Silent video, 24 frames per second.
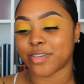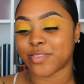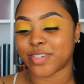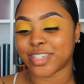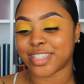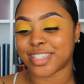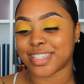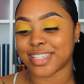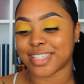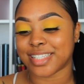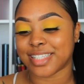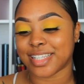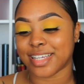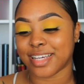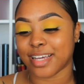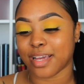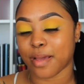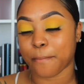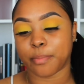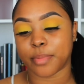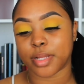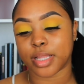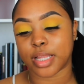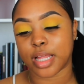which is
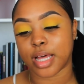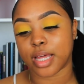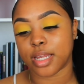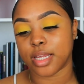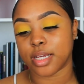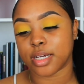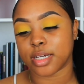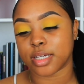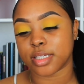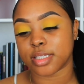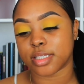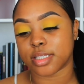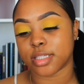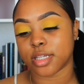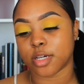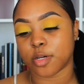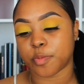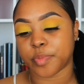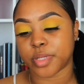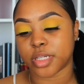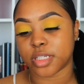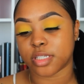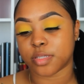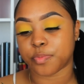the Milani Conceal
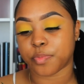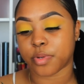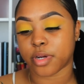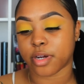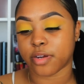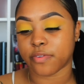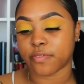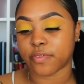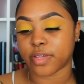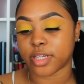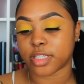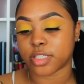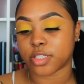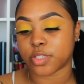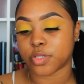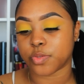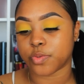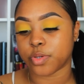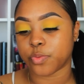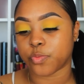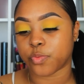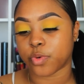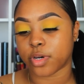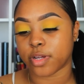Plus Perfect
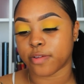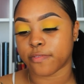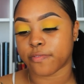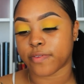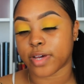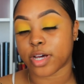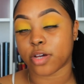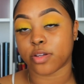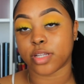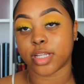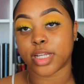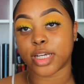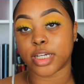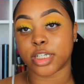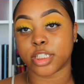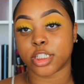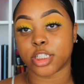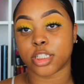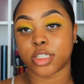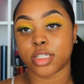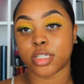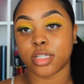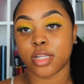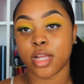2-in-1
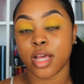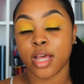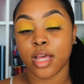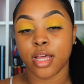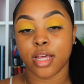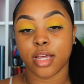foundation